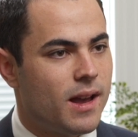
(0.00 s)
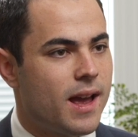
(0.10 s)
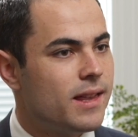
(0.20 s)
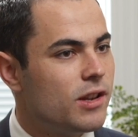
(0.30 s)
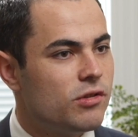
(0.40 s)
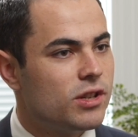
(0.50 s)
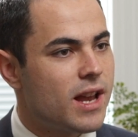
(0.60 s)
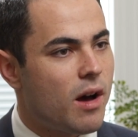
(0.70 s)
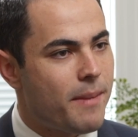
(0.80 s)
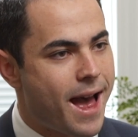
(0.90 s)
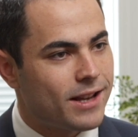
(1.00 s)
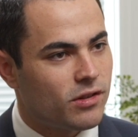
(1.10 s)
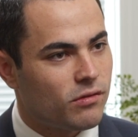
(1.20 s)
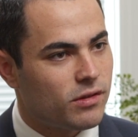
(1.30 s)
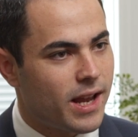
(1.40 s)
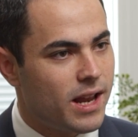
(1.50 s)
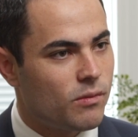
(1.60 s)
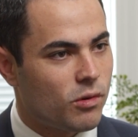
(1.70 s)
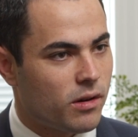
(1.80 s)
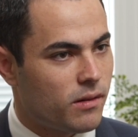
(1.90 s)
And then you see El Paso and
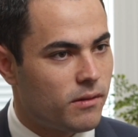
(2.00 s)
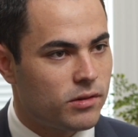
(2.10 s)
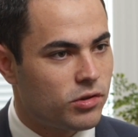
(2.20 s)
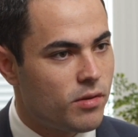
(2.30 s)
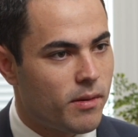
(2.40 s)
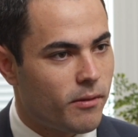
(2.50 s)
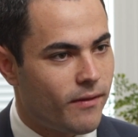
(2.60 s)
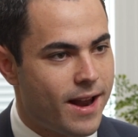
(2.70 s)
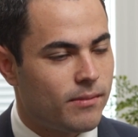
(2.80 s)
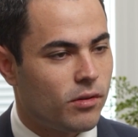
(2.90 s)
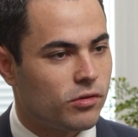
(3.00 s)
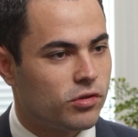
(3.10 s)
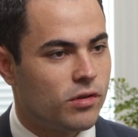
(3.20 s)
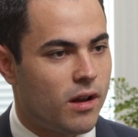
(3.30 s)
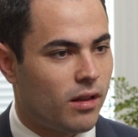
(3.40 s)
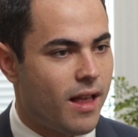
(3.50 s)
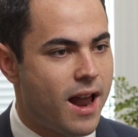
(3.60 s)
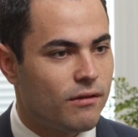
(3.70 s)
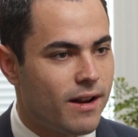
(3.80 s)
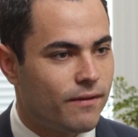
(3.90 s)
Dayton were super preventable. A
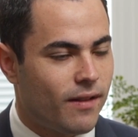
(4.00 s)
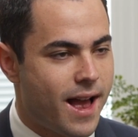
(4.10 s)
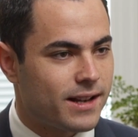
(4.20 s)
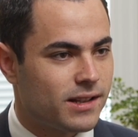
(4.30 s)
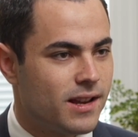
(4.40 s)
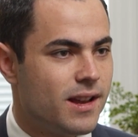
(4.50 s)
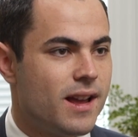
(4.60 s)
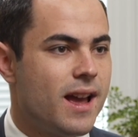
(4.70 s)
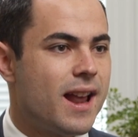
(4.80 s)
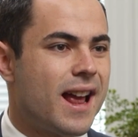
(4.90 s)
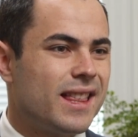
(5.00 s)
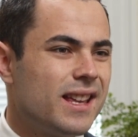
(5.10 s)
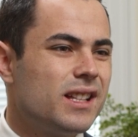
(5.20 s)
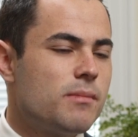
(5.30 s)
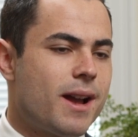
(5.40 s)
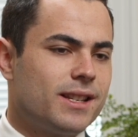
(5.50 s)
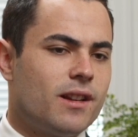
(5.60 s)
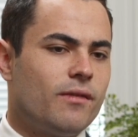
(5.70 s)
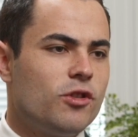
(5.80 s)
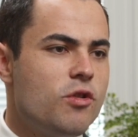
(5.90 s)
lot of red flags. And I think to
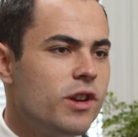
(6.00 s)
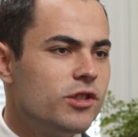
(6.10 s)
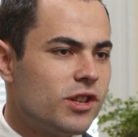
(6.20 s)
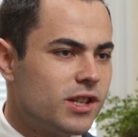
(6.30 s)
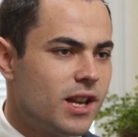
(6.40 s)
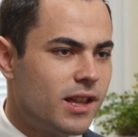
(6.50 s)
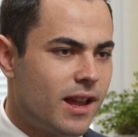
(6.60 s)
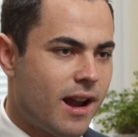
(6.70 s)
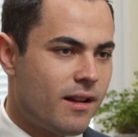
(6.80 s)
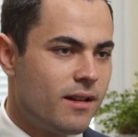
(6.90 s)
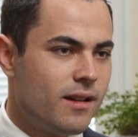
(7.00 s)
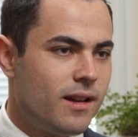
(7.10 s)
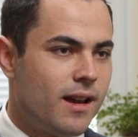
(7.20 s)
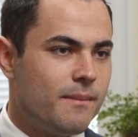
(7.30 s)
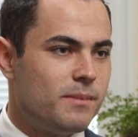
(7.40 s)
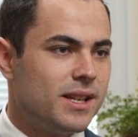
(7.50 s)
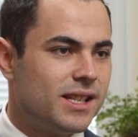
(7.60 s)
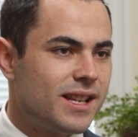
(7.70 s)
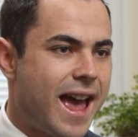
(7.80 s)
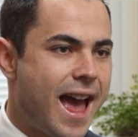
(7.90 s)
myself, you could just sit there and be
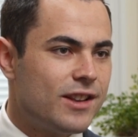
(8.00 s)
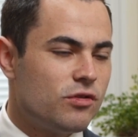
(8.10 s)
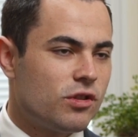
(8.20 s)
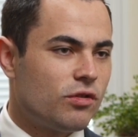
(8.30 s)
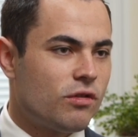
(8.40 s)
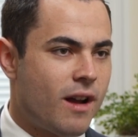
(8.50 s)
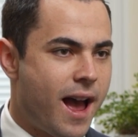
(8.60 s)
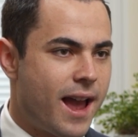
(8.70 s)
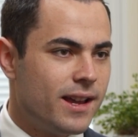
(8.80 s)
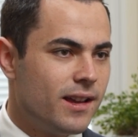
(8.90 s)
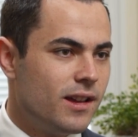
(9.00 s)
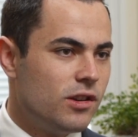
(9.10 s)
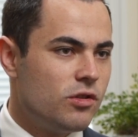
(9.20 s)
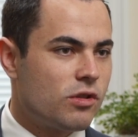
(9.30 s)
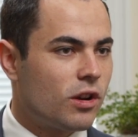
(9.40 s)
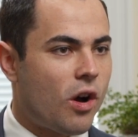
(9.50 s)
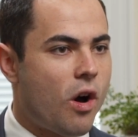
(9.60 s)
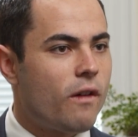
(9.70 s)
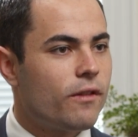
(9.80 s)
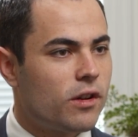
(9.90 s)
sad, you could cry, you could
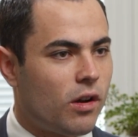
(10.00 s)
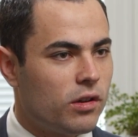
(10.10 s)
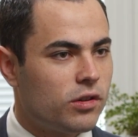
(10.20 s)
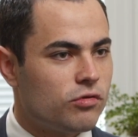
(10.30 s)
call for gun